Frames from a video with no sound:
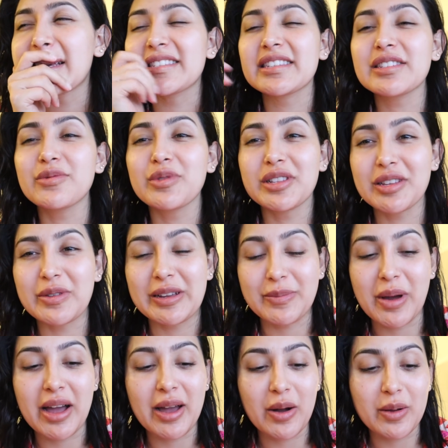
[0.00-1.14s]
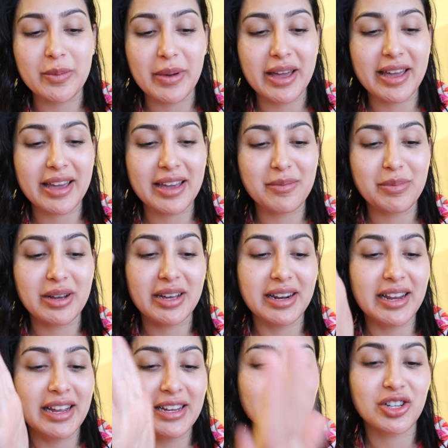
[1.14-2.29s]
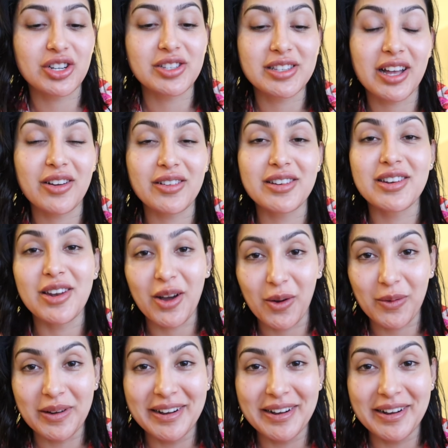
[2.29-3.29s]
Is this really in my all in my head? But turns out no.